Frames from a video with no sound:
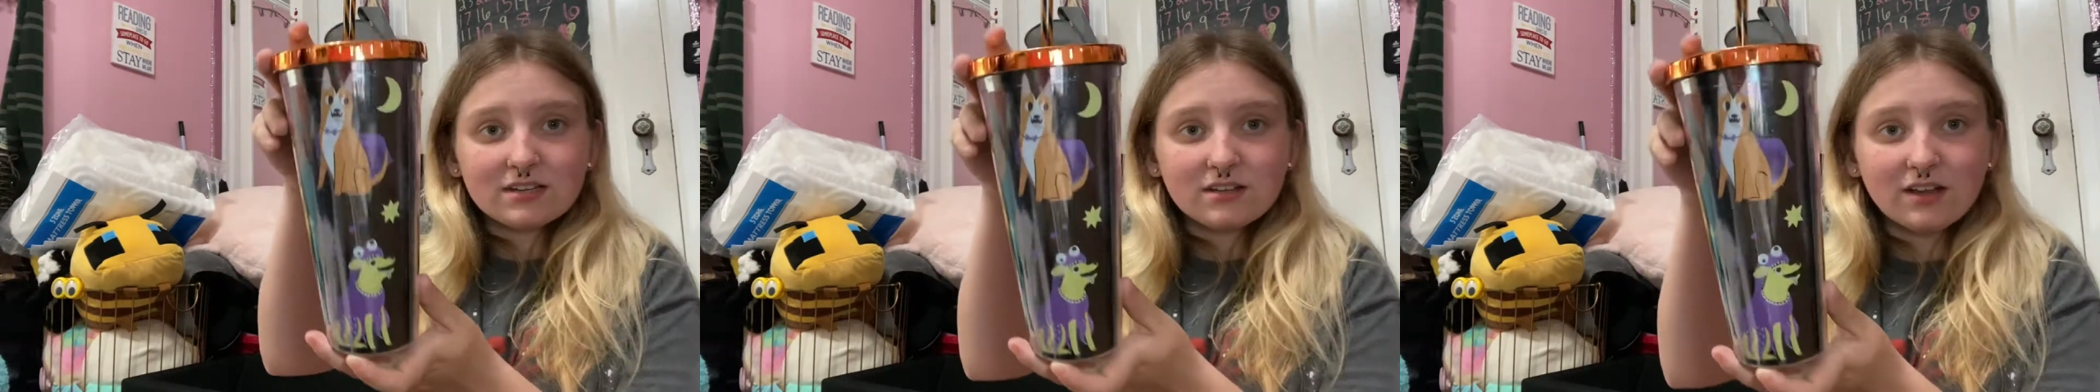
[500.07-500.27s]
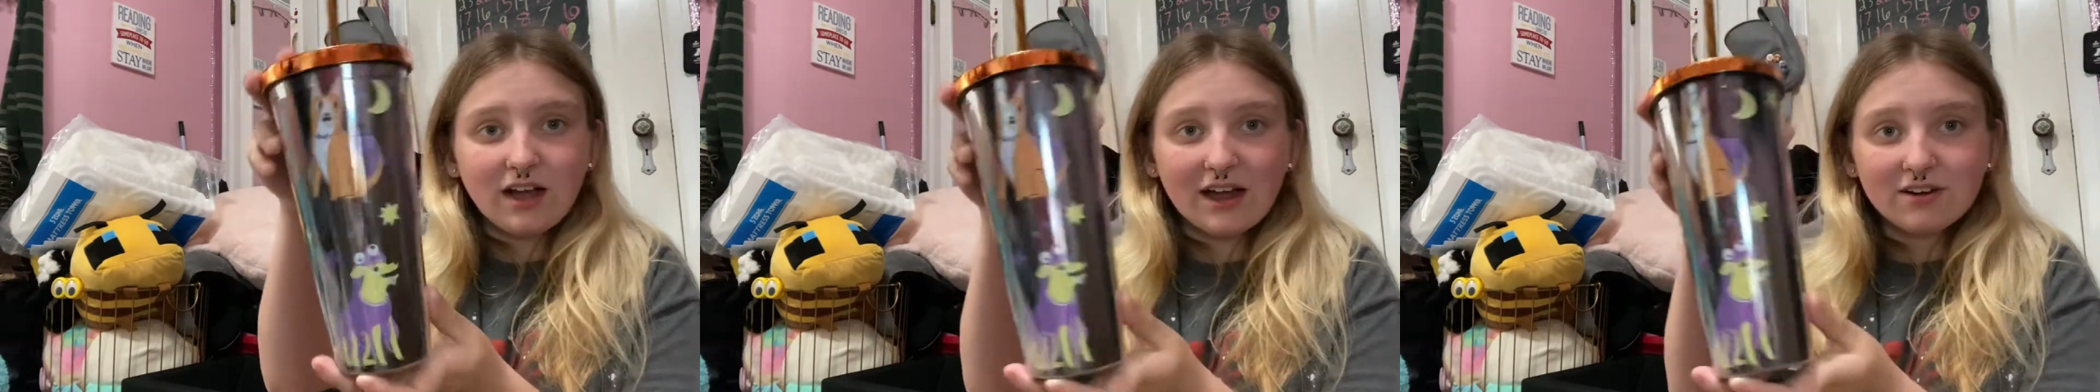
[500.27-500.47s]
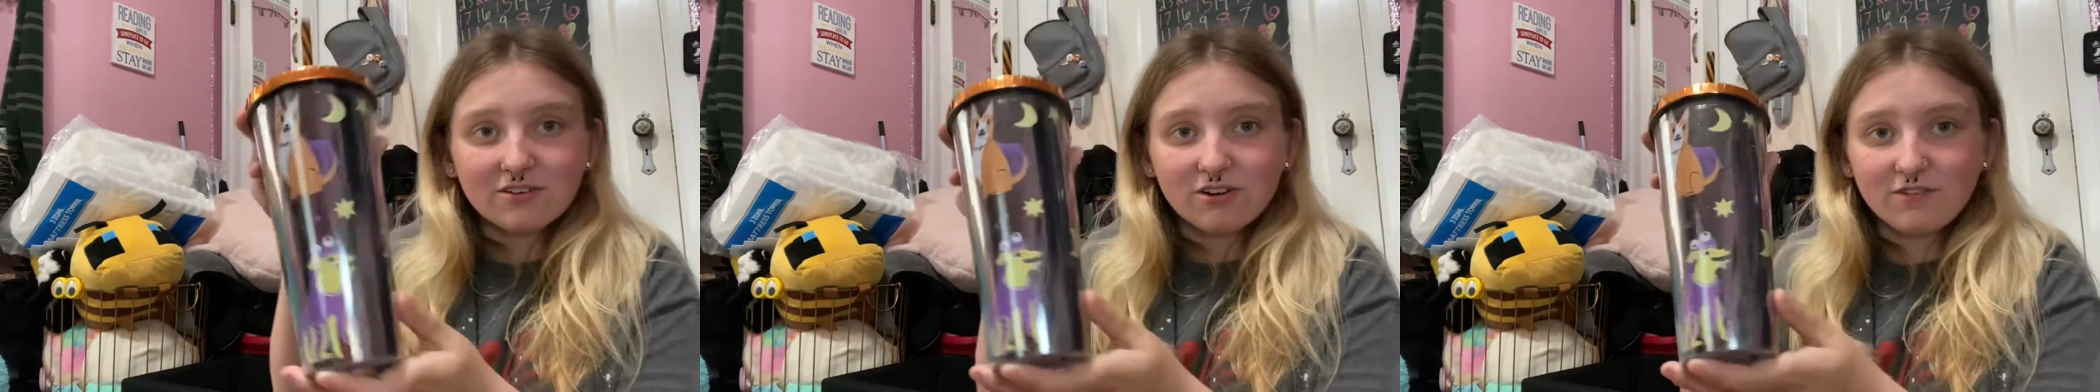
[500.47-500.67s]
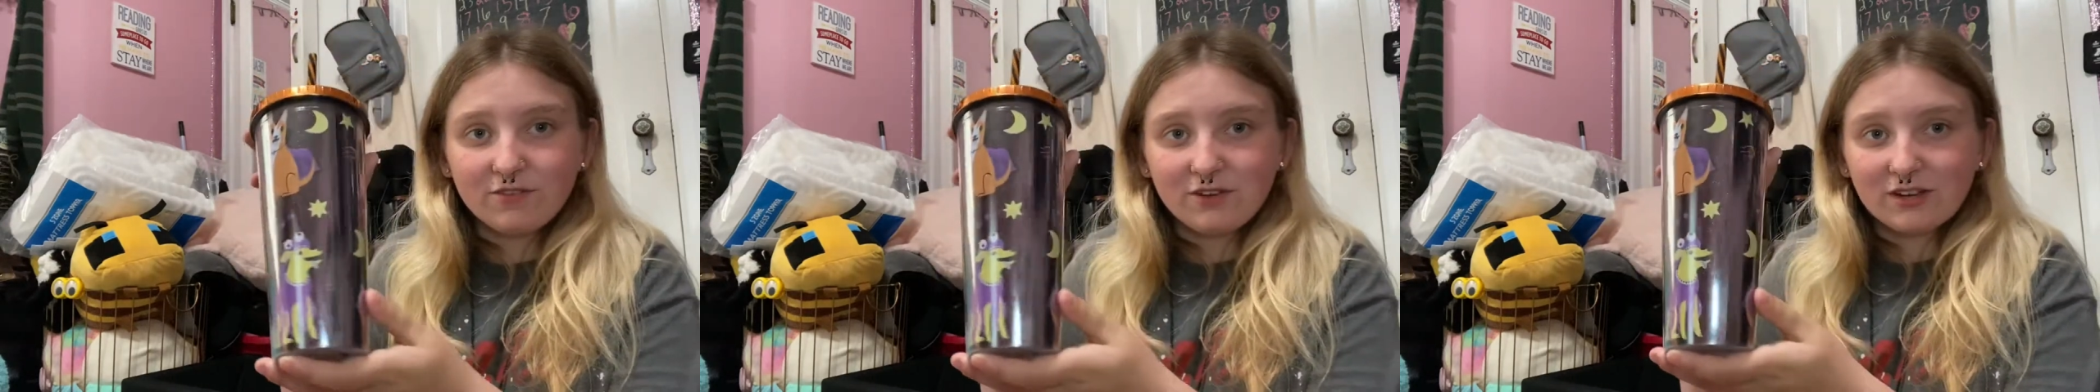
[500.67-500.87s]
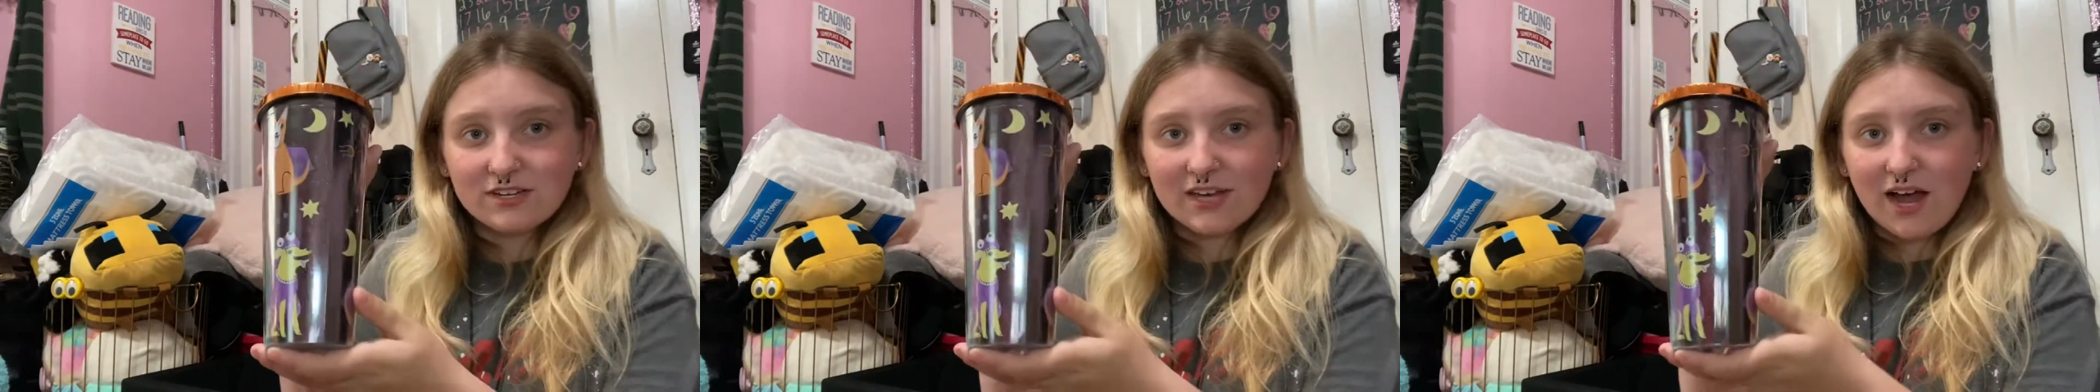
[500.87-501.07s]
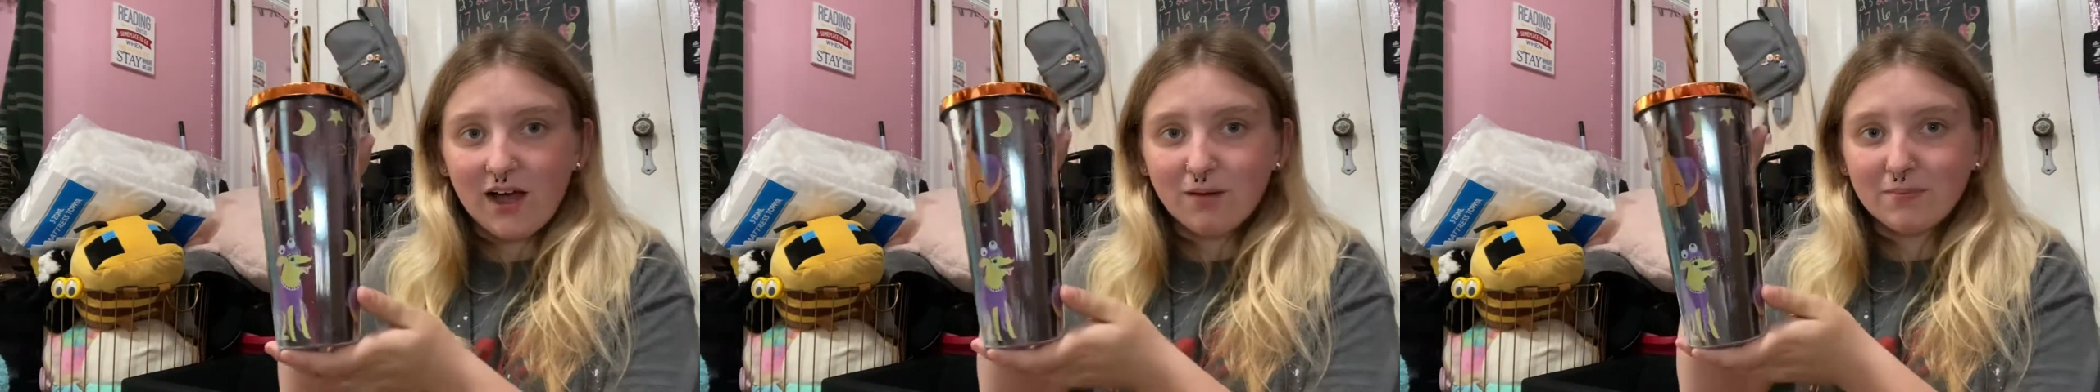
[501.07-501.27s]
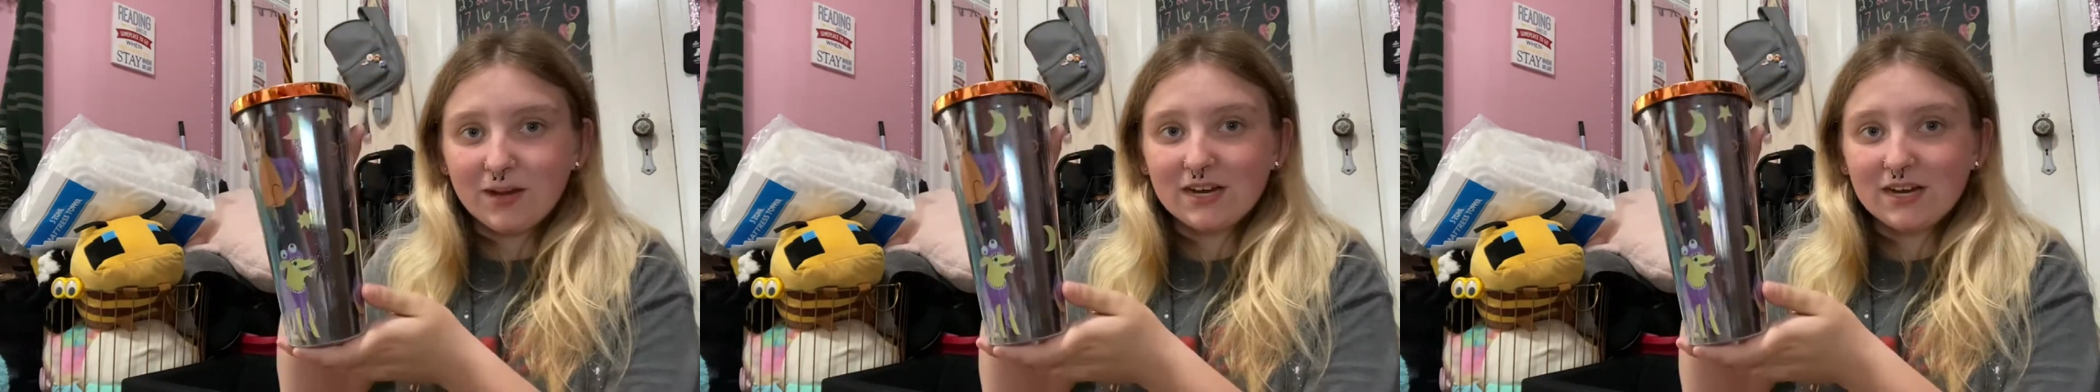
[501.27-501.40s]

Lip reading: I don't know if you can tell, but